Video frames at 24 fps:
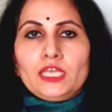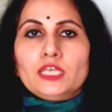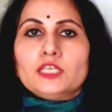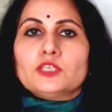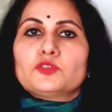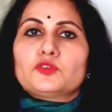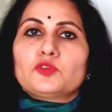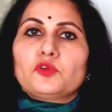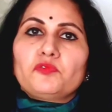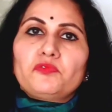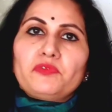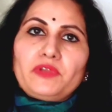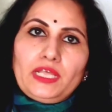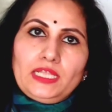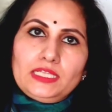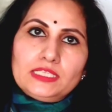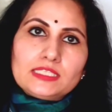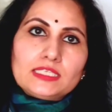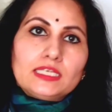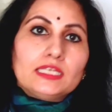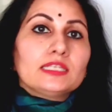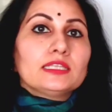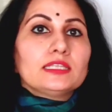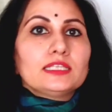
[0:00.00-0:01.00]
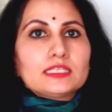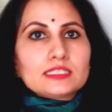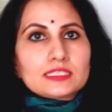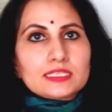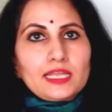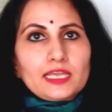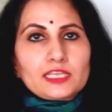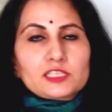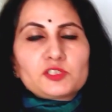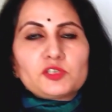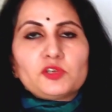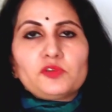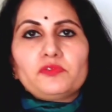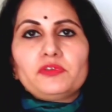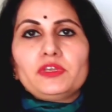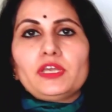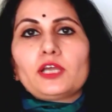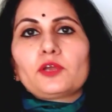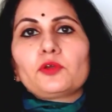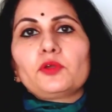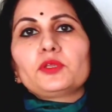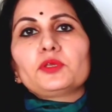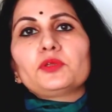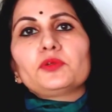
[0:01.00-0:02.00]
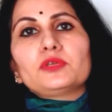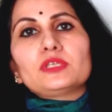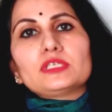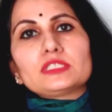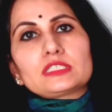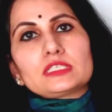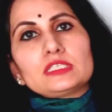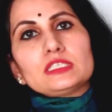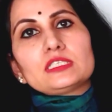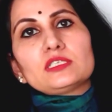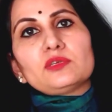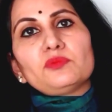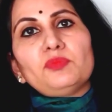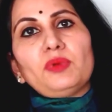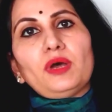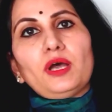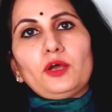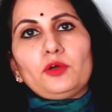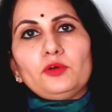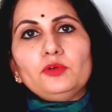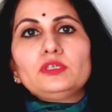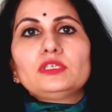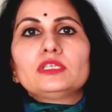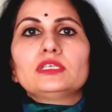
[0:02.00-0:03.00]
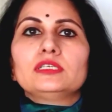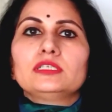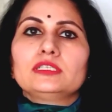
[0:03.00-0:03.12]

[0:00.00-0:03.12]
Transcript: So friends, in this lecture we are going to discuss about